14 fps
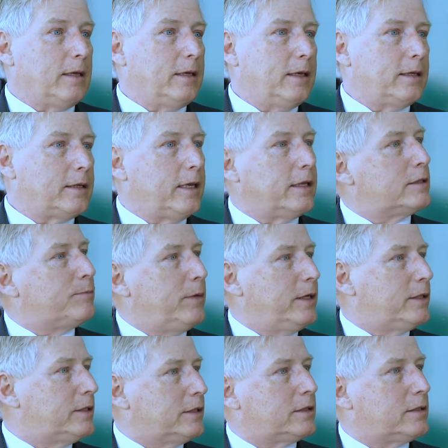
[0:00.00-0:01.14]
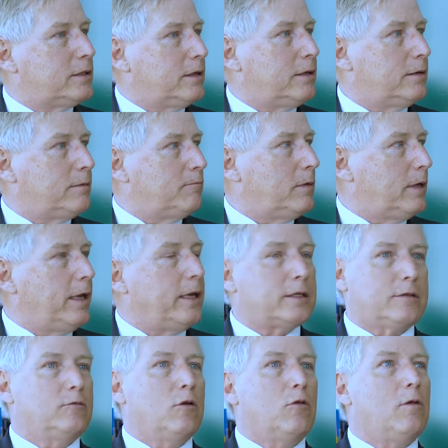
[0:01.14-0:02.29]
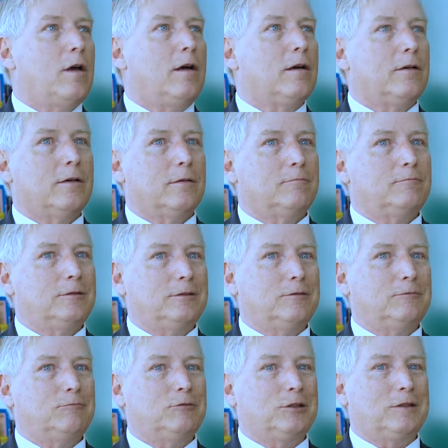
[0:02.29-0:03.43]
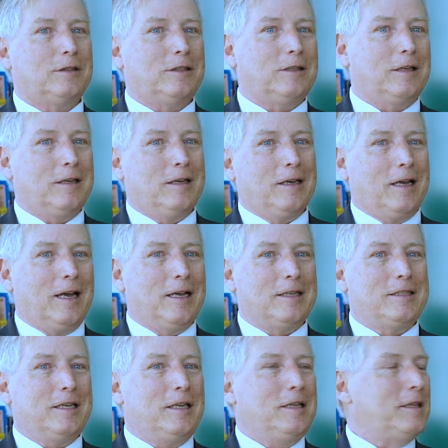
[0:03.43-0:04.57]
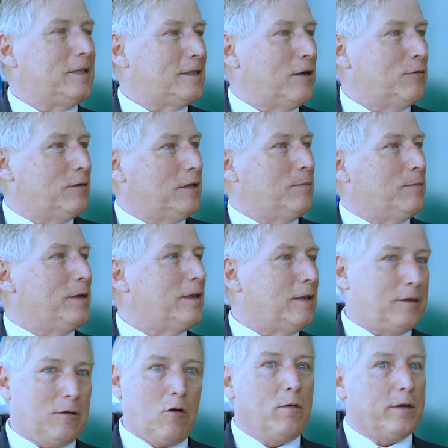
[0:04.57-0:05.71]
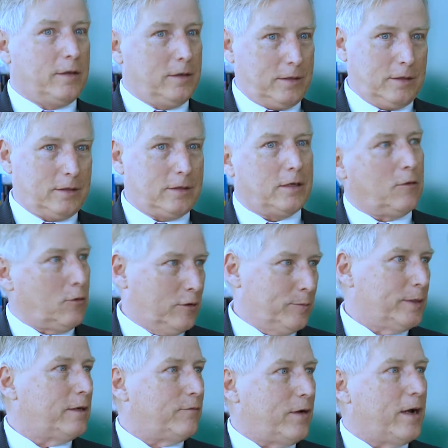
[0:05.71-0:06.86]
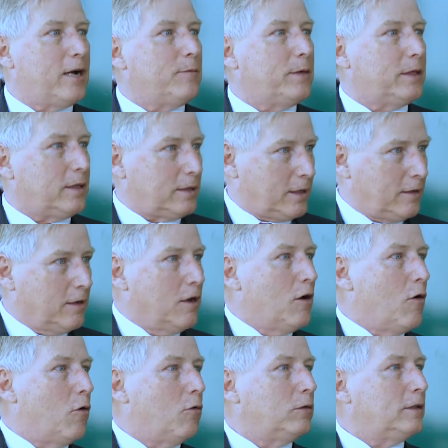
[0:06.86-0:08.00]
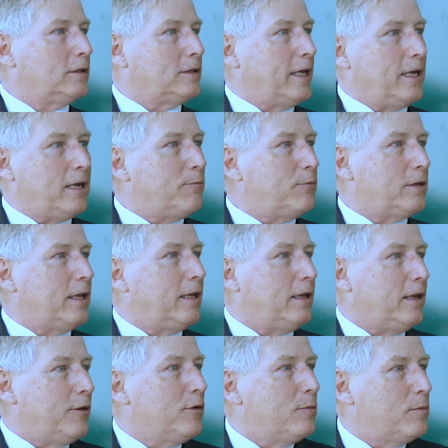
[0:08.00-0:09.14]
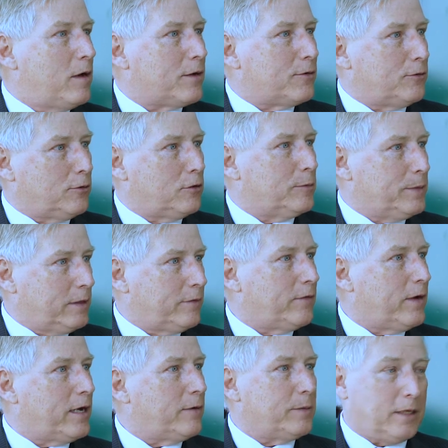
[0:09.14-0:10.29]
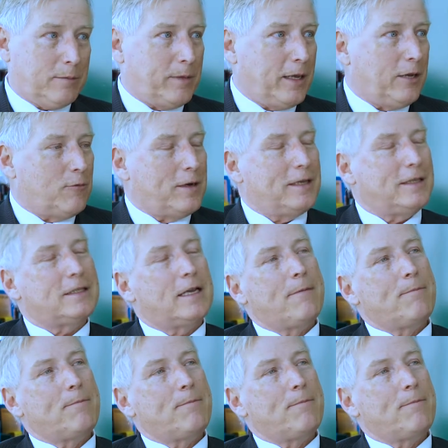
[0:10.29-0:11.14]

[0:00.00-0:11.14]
It's no longer just a city that's out in the middle of nowhere. This is an urban environment that can hold its head up with any other modern urban environment in many ways.